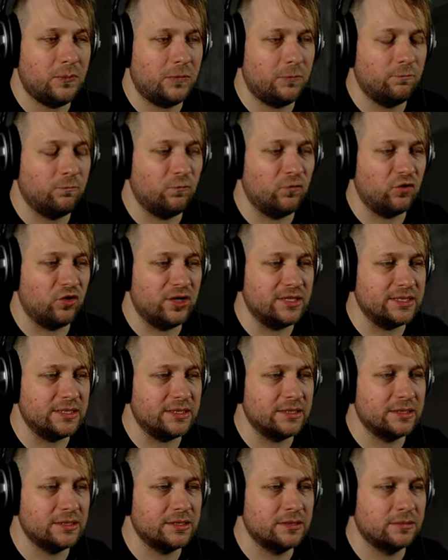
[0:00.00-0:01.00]

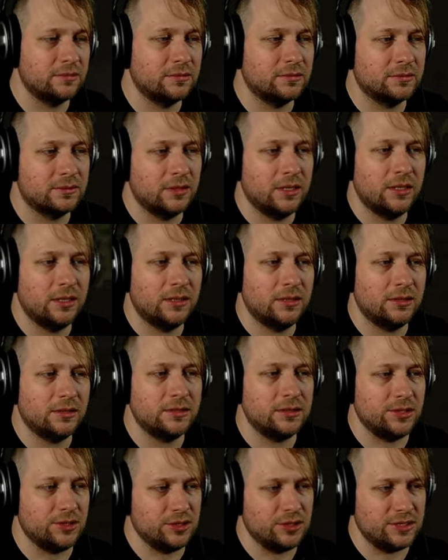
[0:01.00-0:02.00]
reasons,
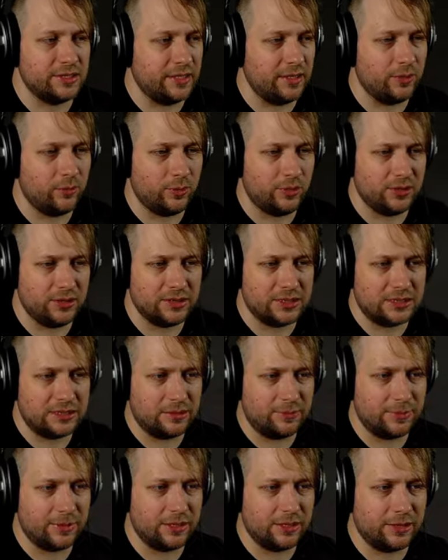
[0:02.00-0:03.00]
such as not wanting to
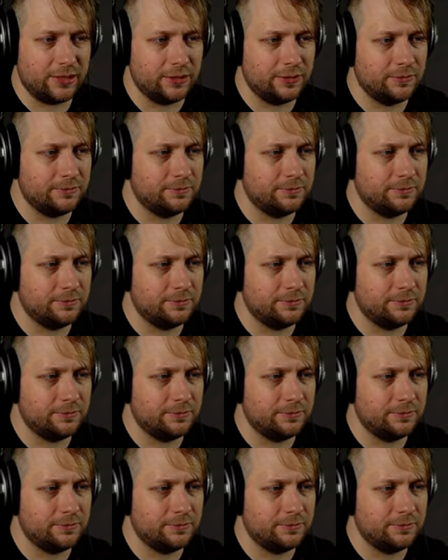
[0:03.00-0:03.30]
sleep at night.